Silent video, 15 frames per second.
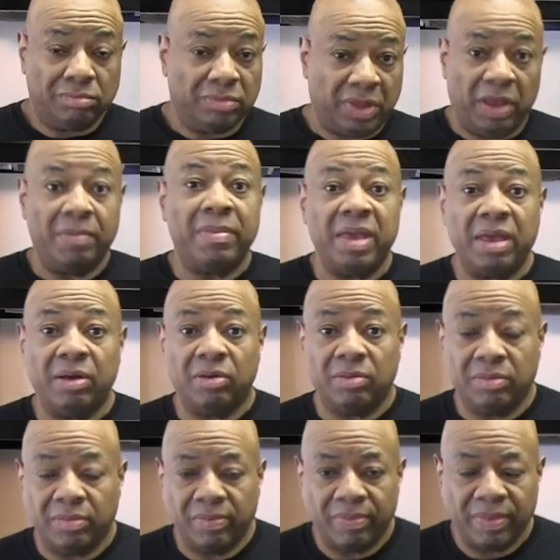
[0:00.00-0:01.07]
their meal.
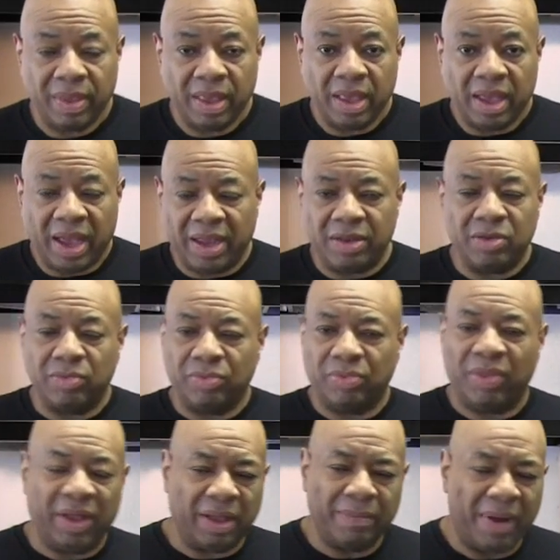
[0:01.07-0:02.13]
And you
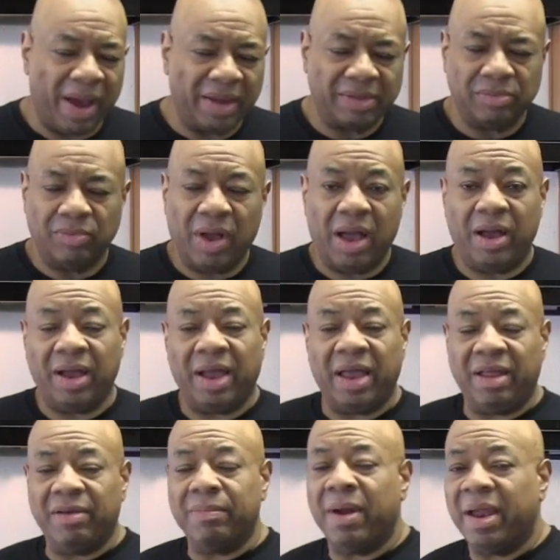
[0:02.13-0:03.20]
think about it, wow, I
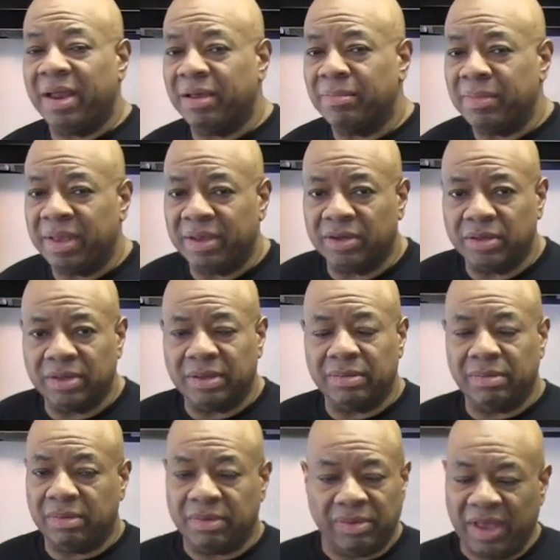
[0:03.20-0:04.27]
got everybody their meal,
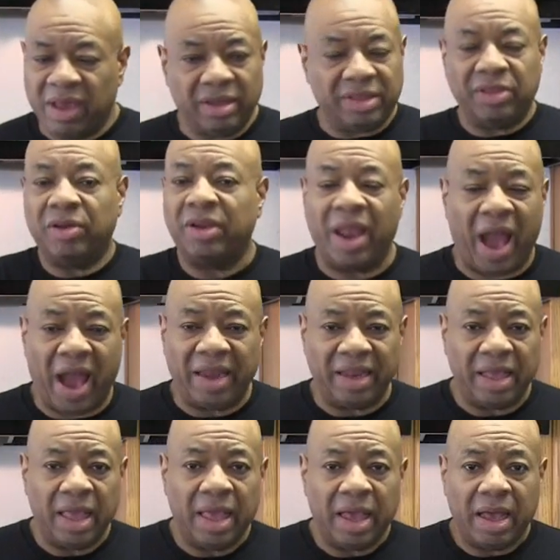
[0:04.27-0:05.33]
healthy or
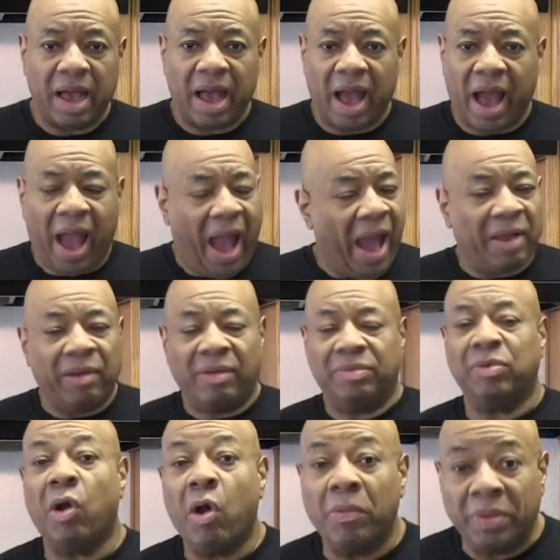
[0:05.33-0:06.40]
not, I don't
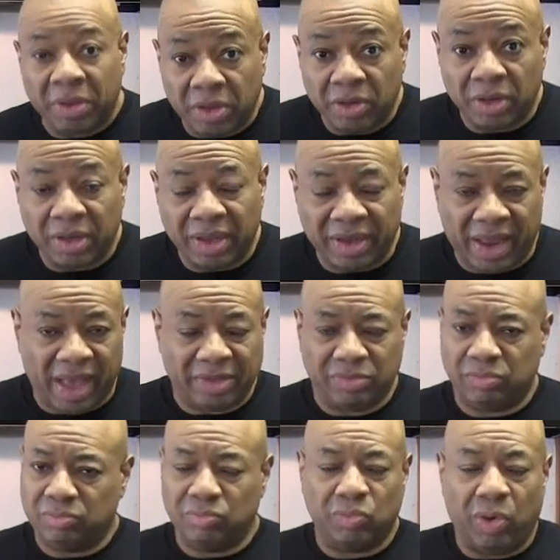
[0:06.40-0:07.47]
have to go home and cook. And
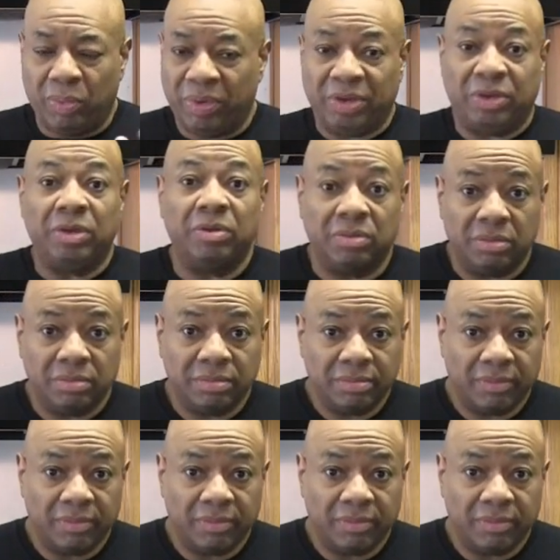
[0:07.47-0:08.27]
that's what we do.